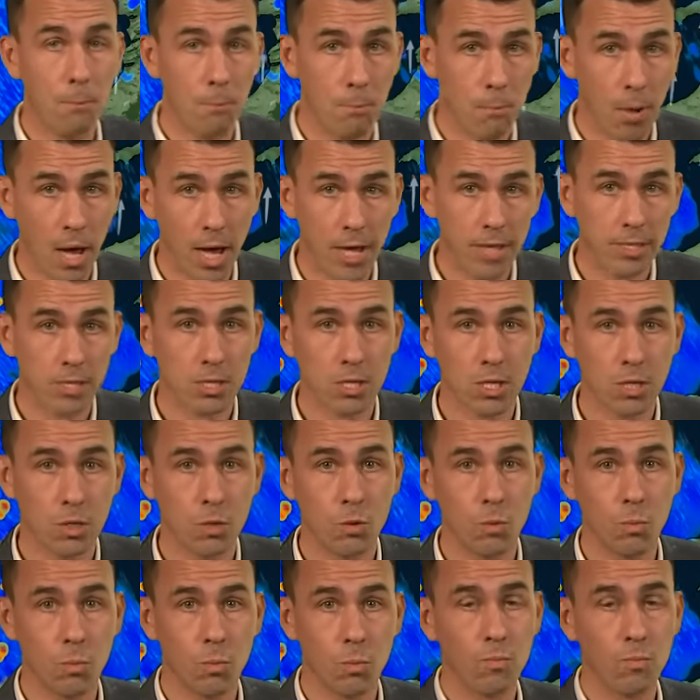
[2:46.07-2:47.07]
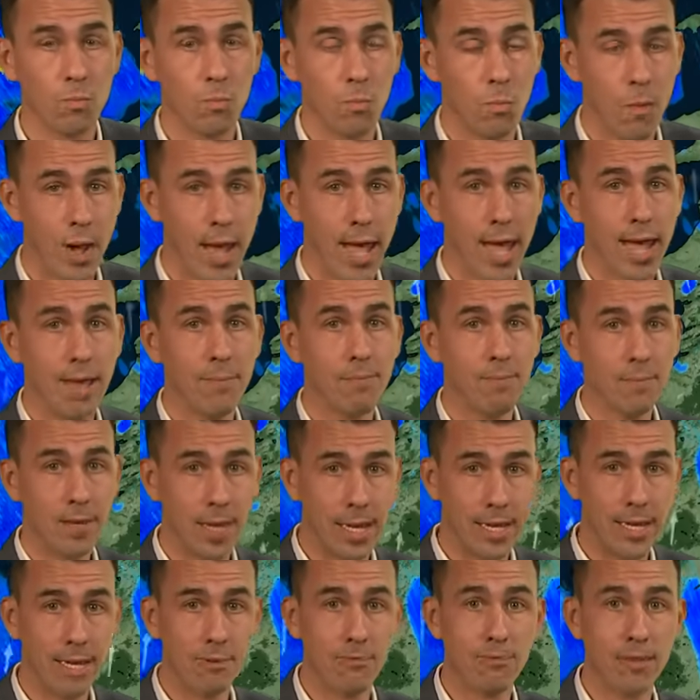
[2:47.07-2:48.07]
But where
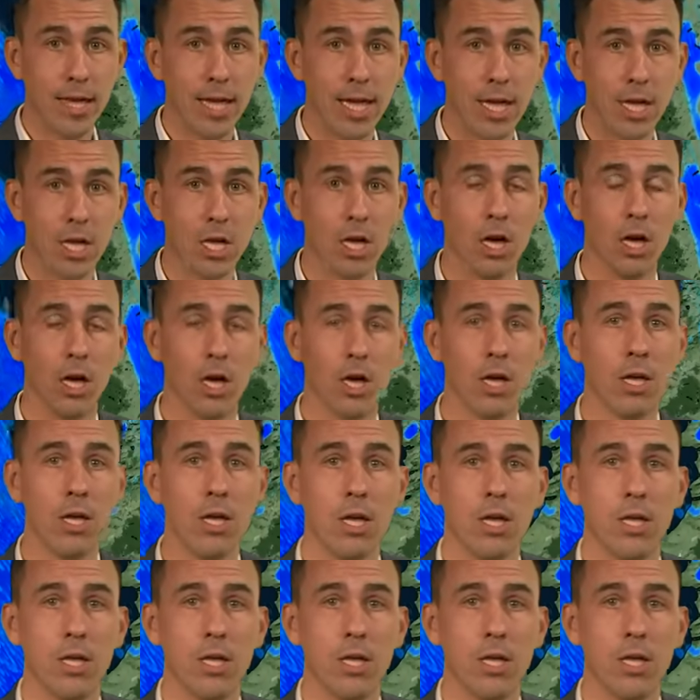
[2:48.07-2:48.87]
and if they occur,